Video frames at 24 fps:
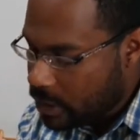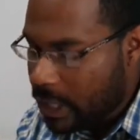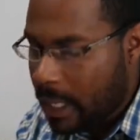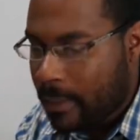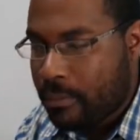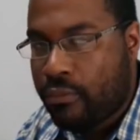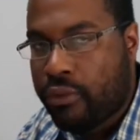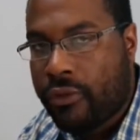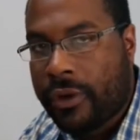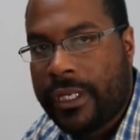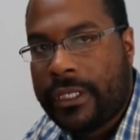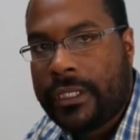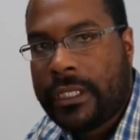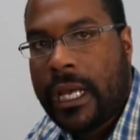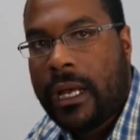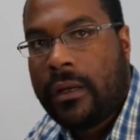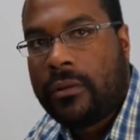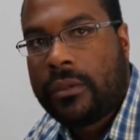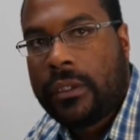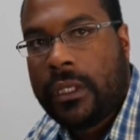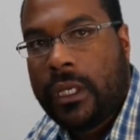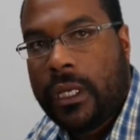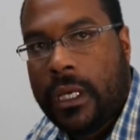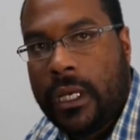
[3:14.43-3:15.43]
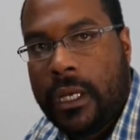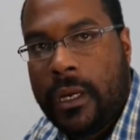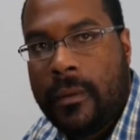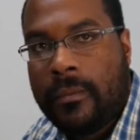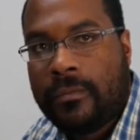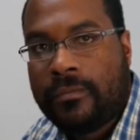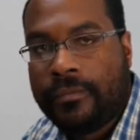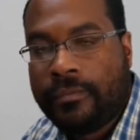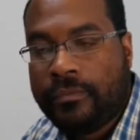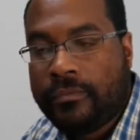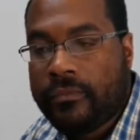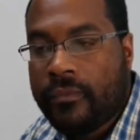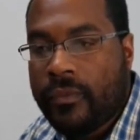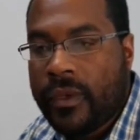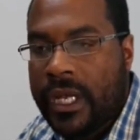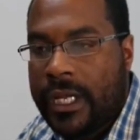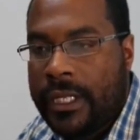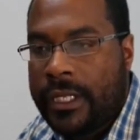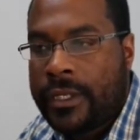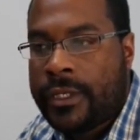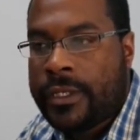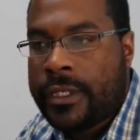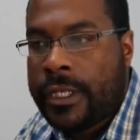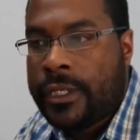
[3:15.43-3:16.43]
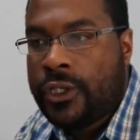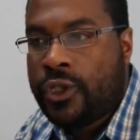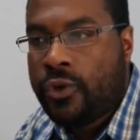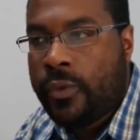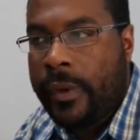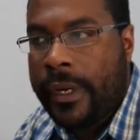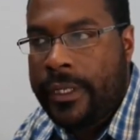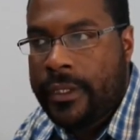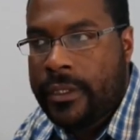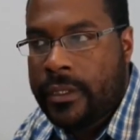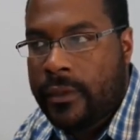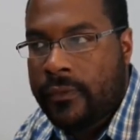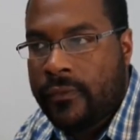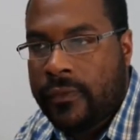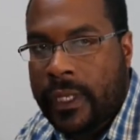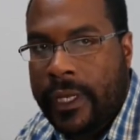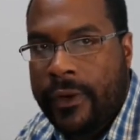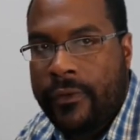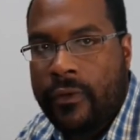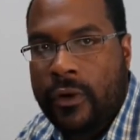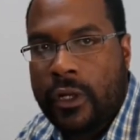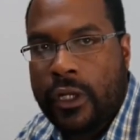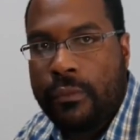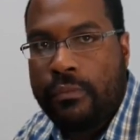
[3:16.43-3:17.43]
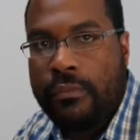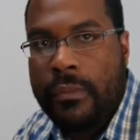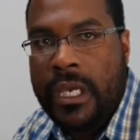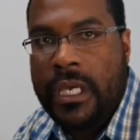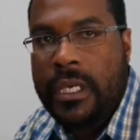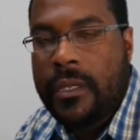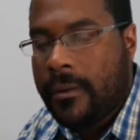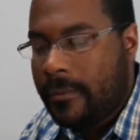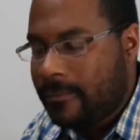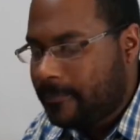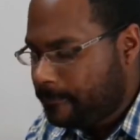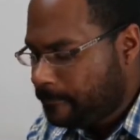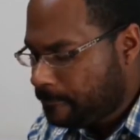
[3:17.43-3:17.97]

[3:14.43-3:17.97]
That brings out the, it accentuates the flavor of the meat.